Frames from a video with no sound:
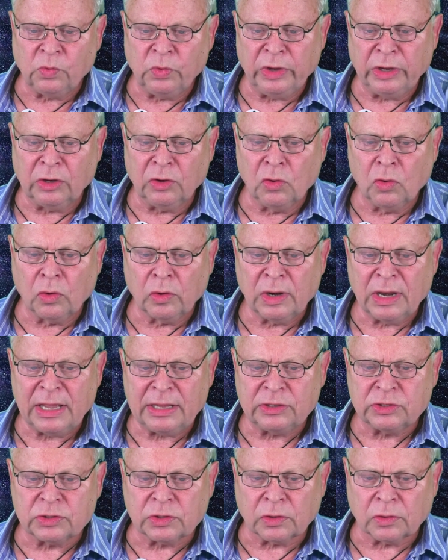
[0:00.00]
We ignore
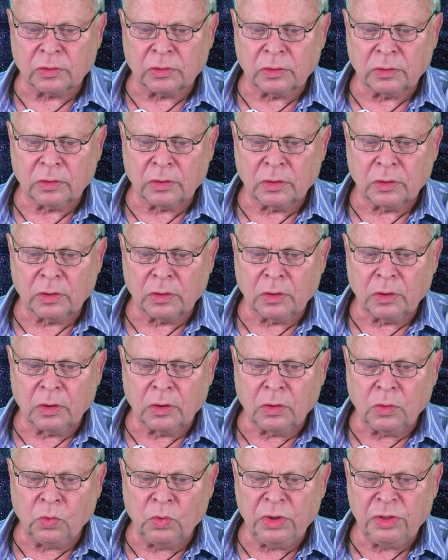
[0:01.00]
nature.
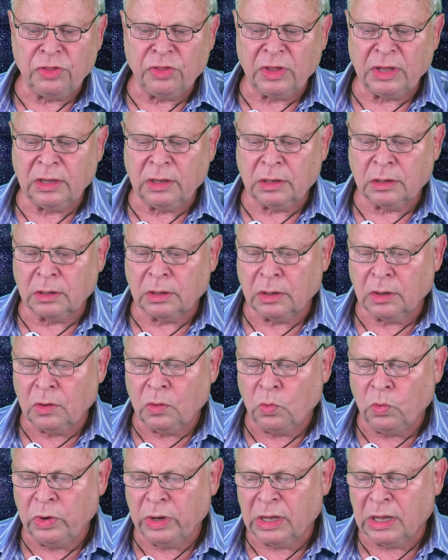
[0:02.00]
We think
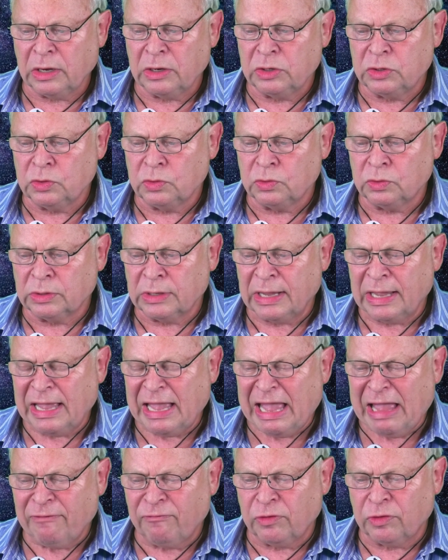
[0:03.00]
we can do
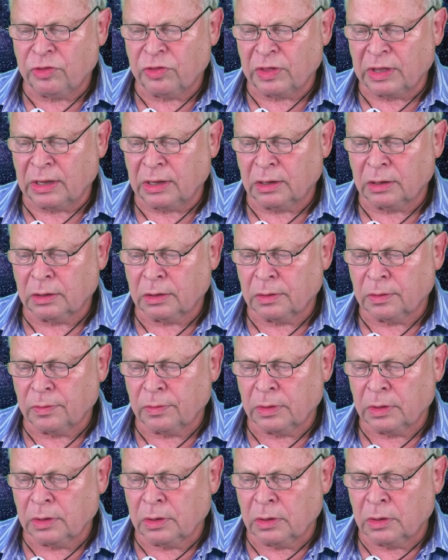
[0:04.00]
everything
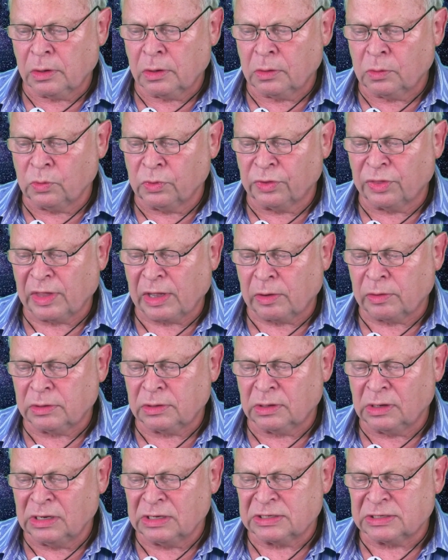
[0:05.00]

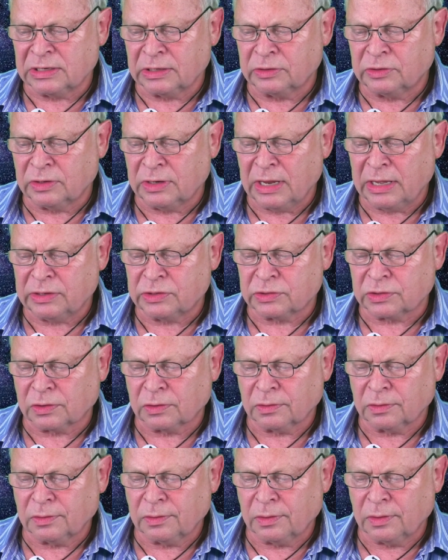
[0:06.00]
without listening to
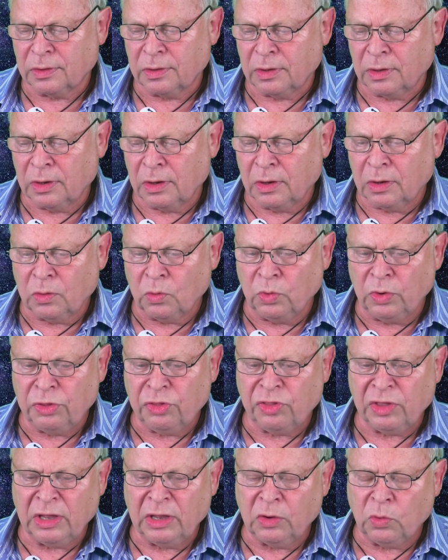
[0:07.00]
nature. We
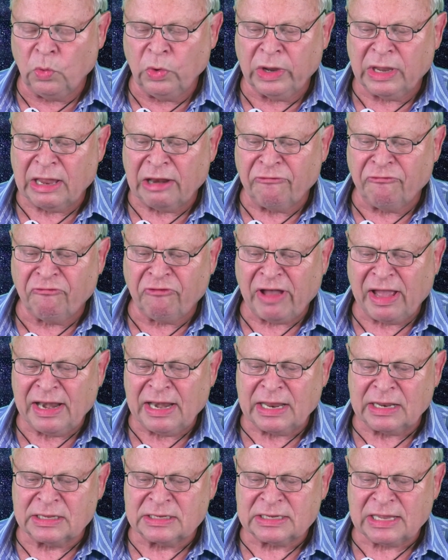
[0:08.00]
think we can
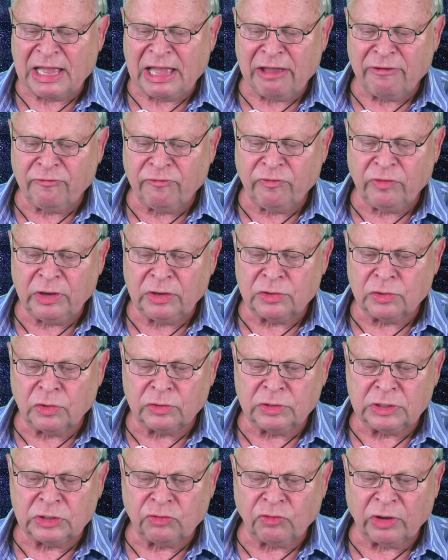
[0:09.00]
finance every
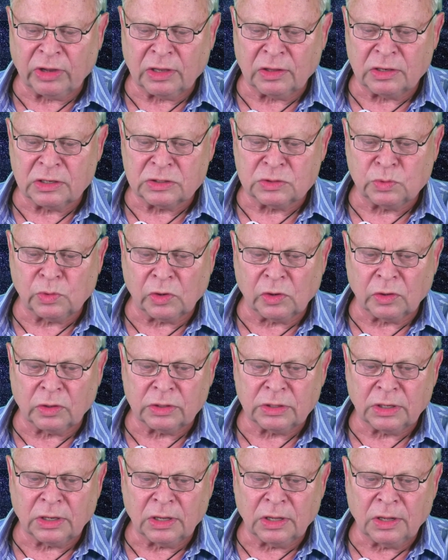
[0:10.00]
dirty trick in this
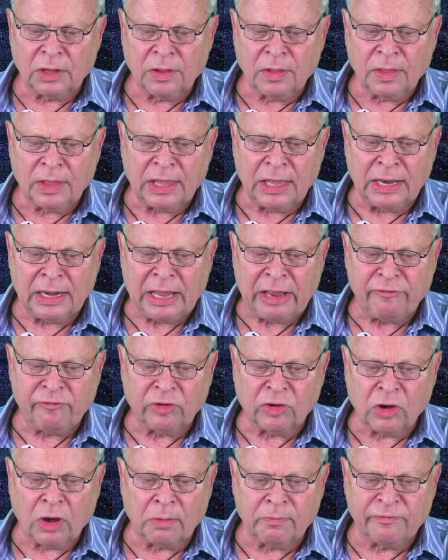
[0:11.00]
world and
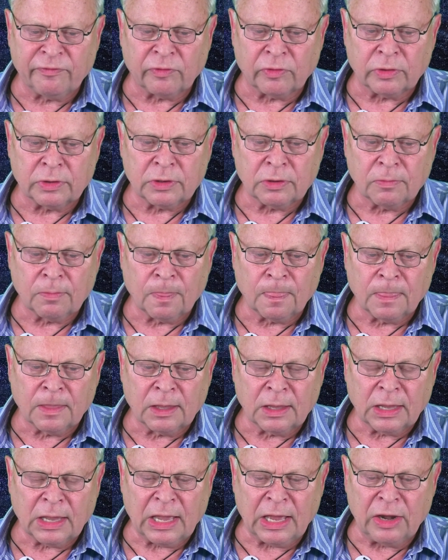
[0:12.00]
every comfort,
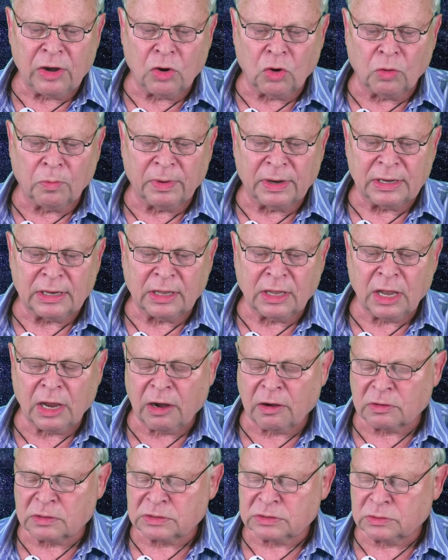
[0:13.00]
and nobody
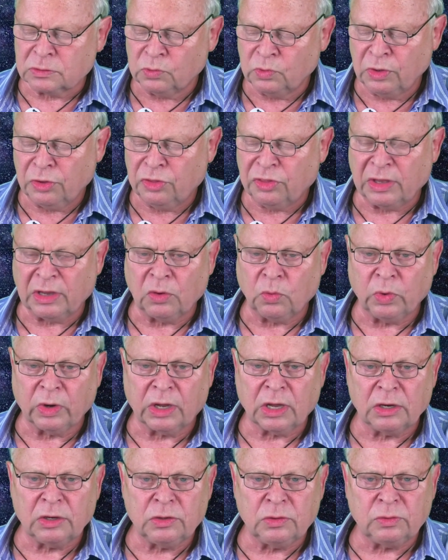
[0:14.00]
cares. We think
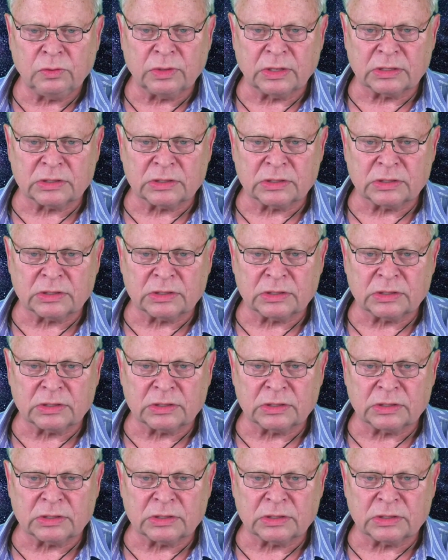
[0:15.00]
we can do